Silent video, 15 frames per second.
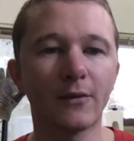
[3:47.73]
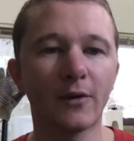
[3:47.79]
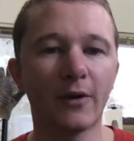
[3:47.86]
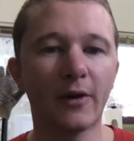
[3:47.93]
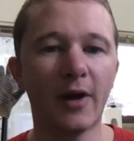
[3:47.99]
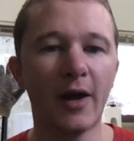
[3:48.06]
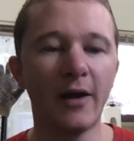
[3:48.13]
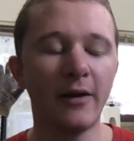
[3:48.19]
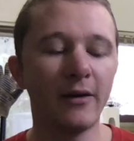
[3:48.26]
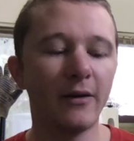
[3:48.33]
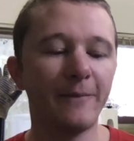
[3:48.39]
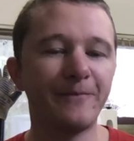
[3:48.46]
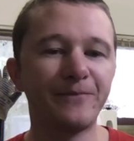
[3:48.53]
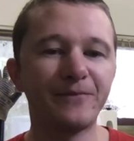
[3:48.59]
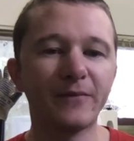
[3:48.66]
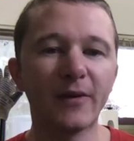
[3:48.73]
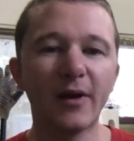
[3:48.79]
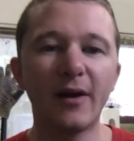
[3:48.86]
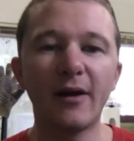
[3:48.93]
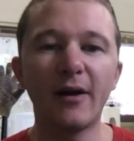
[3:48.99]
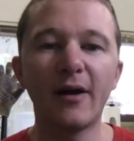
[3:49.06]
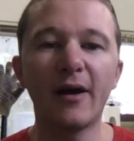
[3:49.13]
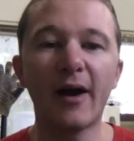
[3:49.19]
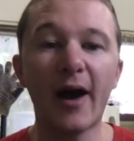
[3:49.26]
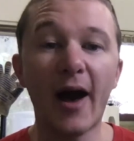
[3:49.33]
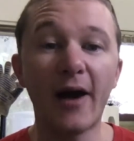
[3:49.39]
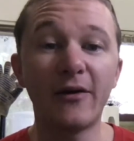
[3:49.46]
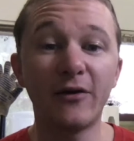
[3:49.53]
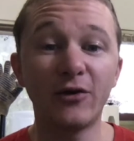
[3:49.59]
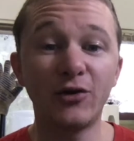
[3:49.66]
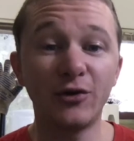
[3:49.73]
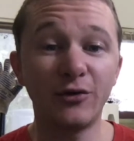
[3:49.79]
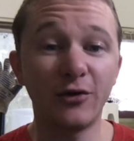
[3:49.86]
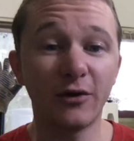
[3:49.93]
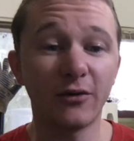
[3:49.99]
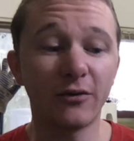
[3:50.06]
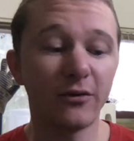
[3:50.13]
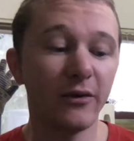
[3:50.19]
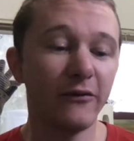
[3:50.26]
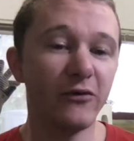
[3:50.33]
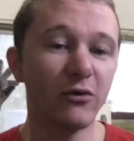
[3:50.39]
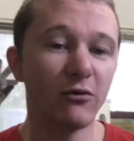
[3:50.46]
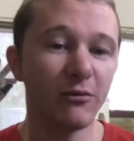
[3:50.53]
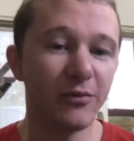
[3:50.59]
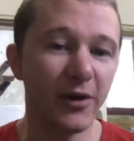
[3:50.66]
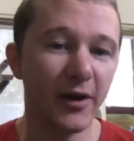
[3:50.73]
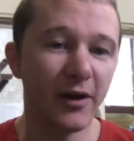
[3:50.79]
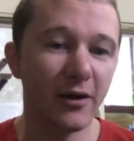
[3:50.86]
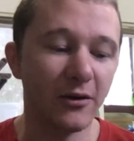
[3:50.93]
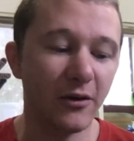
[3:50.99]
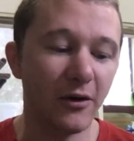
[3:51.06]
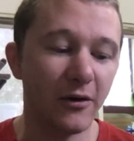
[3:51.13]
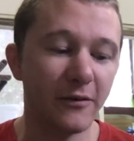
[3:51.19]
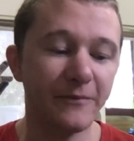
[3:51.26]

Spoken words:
Okay? How did you do if you were playing along?